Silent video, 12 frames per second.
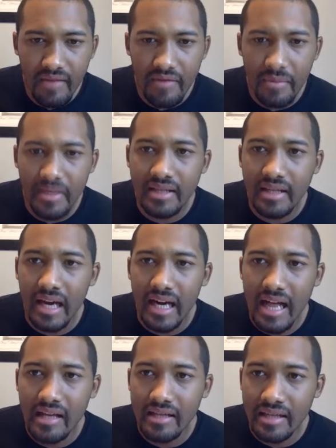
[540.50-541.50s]
these
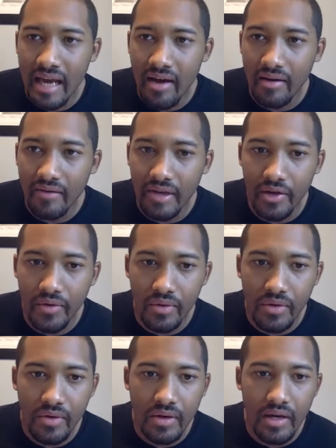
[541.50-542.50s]
psychologists out of
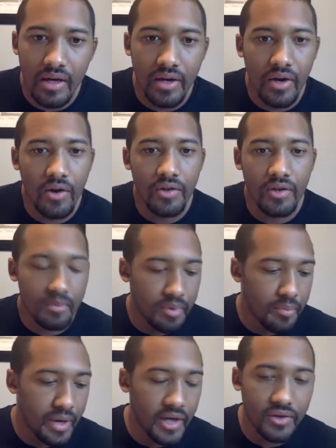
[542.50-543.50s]
Israel called the
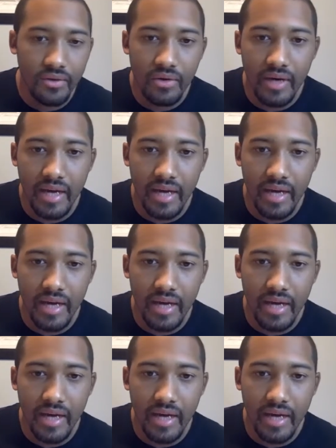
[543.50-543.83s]
perpetual